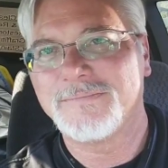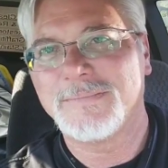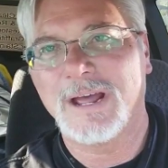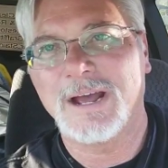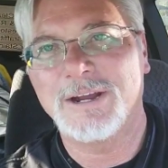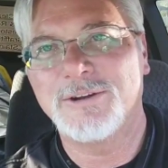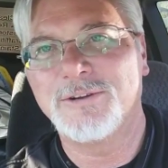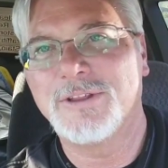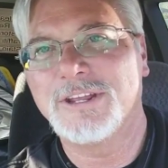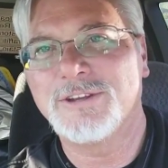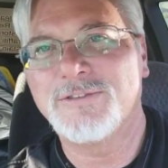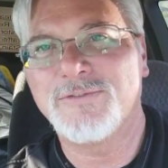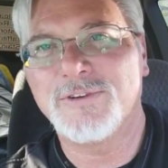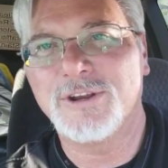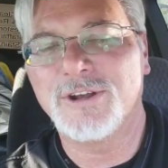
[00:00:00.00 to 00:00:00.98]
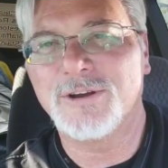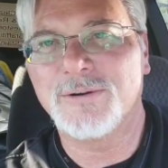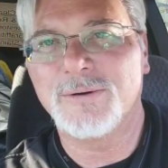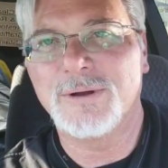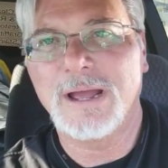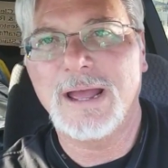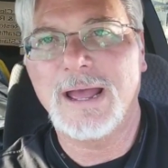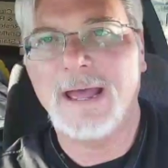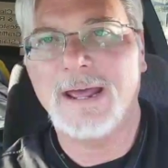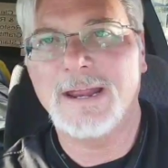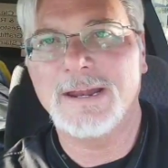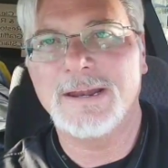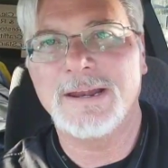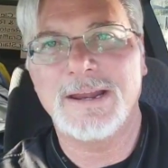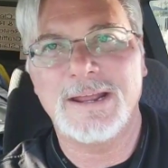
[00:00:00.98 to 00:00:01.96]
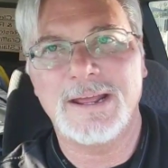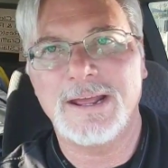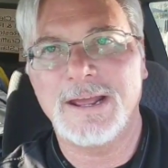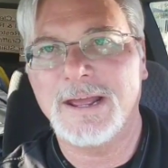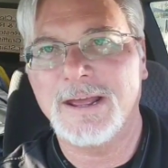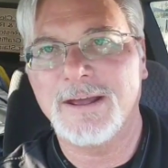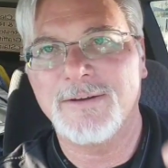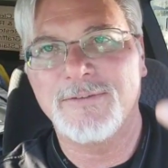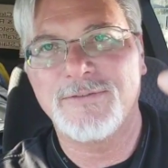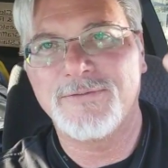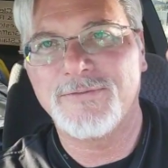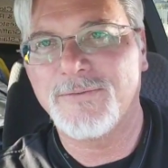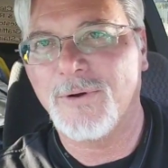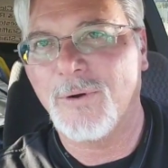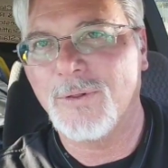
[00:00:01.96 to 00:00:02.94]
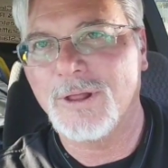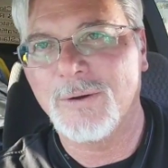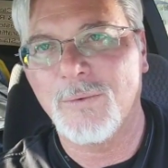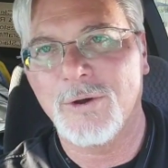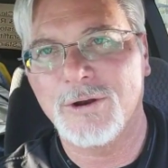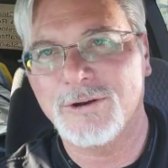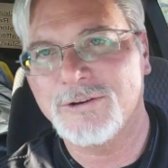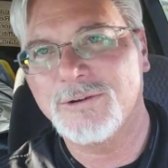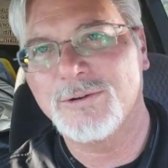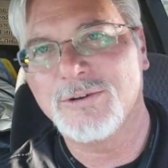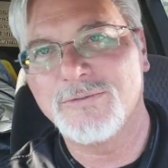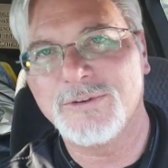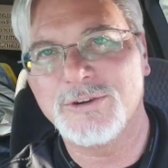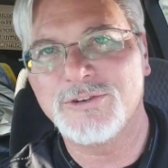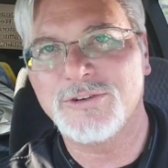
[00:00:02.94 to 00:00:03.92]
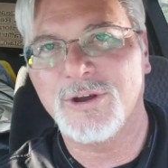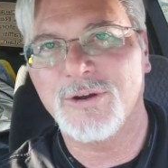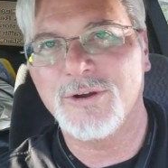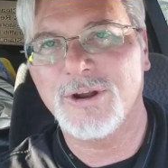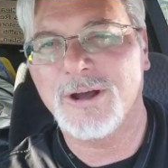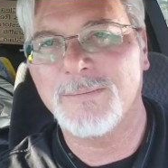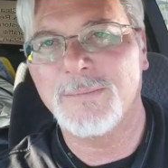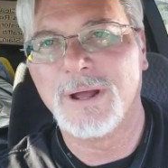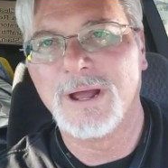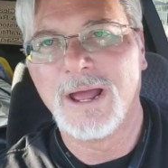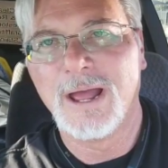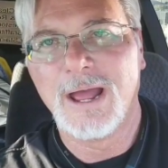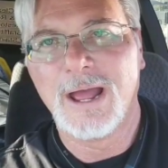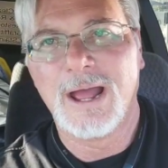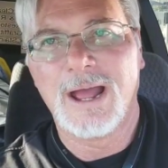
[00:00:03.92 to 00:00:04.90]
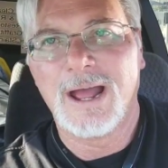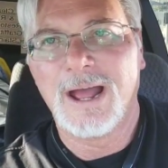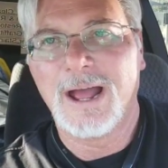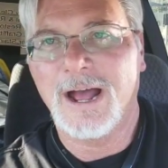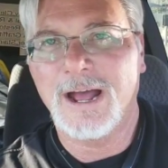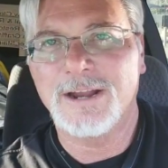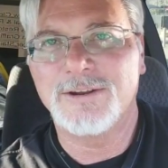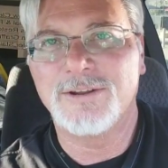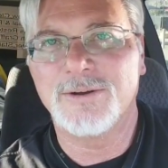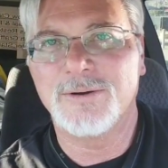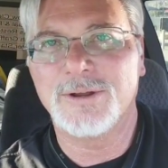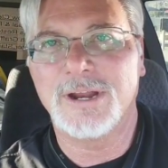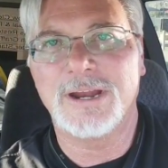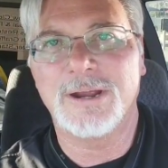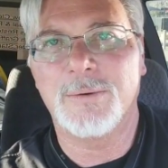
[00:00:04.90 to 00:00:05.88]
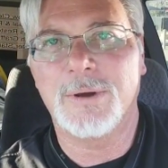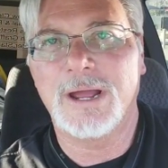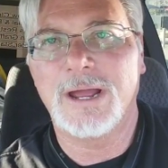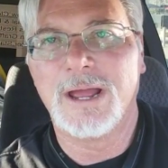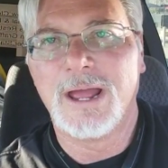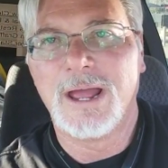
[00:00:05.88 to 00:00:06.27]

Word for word: I do this for you. And if only one or two of you showed up, I'd do it anyway.